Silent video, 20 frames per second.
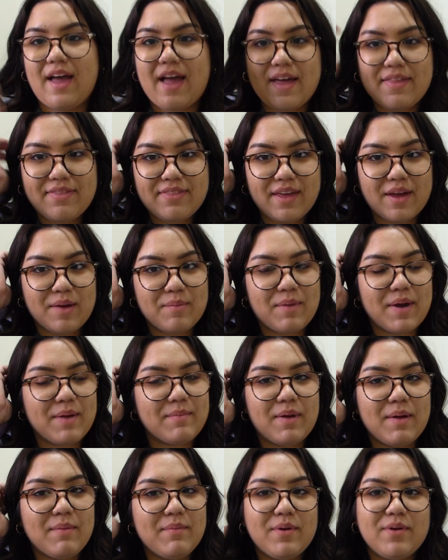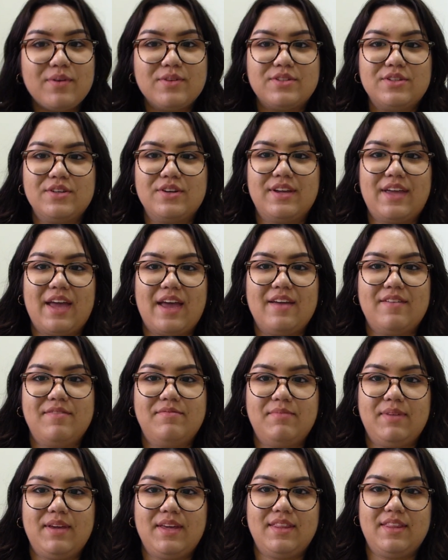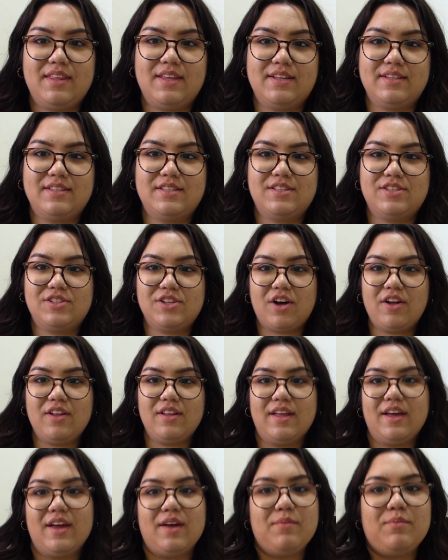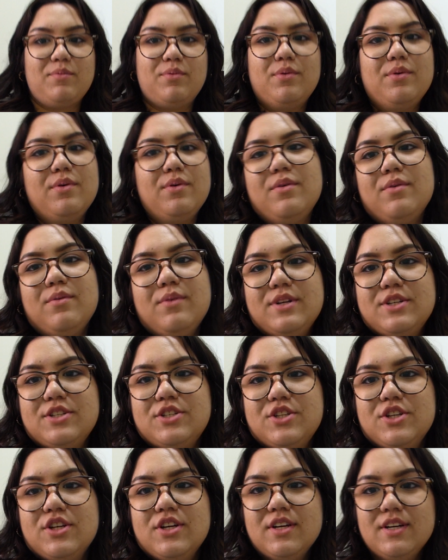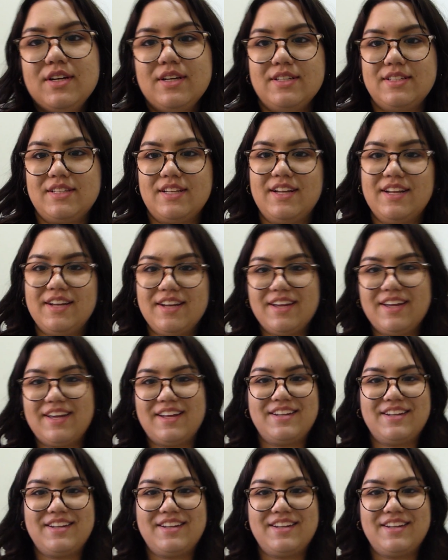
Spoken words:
And then my mum also gave me this salt lamp, which, is it in it?